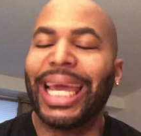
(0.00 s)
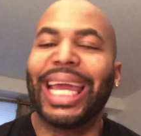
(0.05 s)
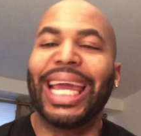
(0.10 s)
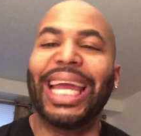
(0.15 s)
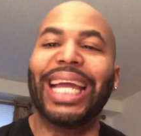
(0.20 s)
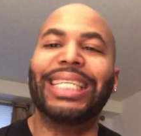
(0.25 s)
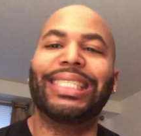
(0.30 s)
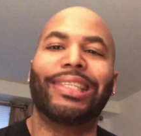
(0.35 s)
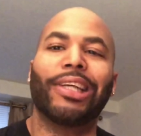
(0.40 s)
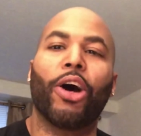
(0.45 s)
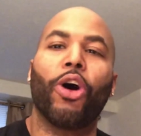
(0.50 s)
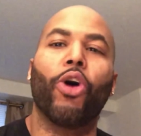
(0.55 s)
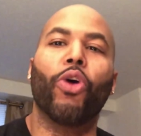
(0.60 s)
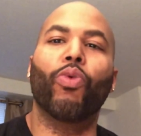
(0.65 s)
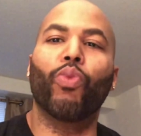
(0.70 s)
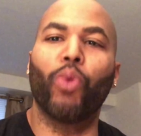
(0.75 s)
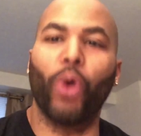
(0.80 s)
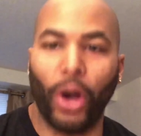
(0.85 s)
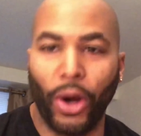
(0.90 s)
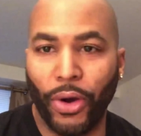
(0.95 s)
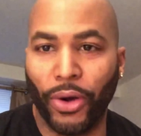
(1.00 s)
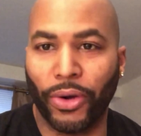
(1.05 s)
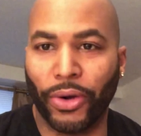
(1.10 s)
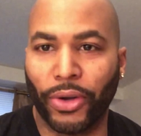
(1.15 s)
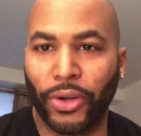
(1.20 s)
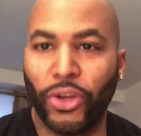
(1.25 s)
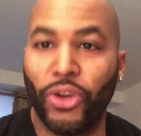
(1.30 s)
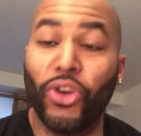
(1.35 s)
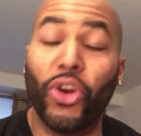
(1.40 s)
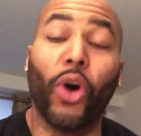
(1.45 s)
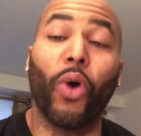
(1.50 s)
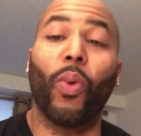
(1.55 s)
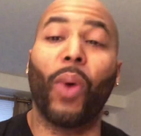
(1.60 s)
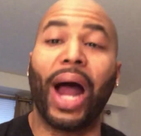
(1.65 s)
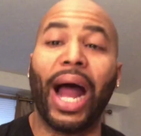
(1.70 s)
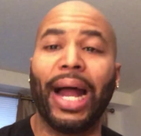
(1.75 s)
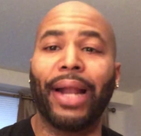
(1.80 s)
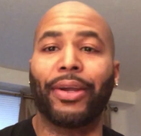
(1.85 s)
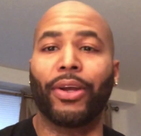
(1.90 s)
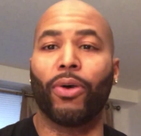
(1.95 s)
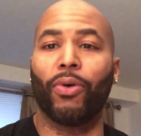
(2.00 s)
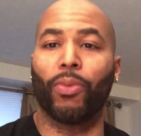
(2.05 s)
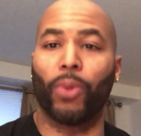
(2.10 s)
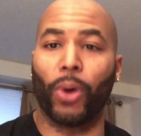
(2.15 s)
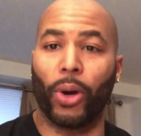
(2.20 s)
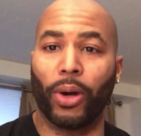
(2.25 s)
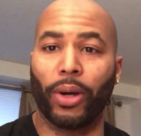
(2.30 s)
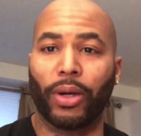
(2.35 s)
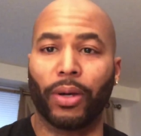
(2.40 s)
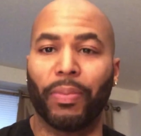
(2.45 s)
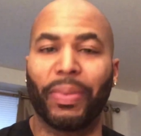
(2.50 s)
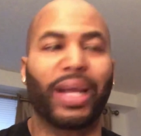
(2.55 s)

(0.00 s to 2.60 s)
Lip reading: It don't work. You know why it don't work?